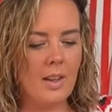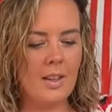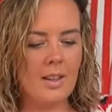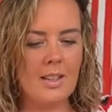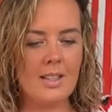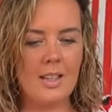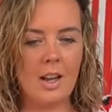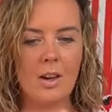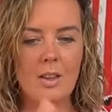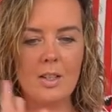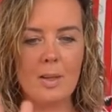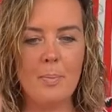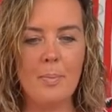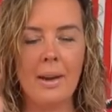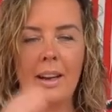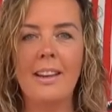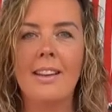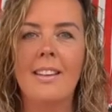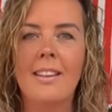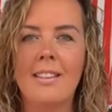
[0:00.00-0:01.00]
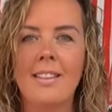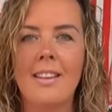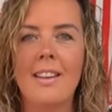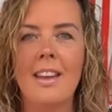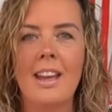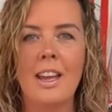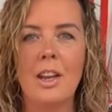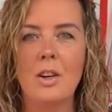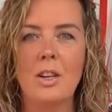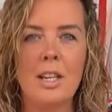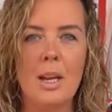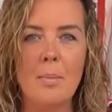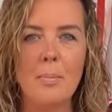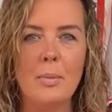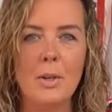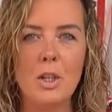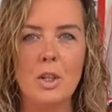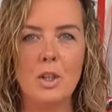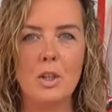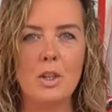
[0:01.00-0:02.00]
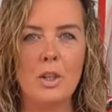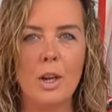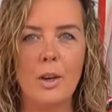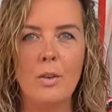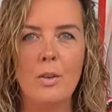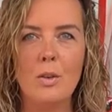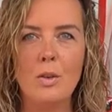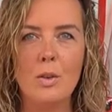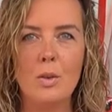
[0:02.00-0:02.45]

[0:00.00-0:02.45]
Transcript: start to bring the air temperature down.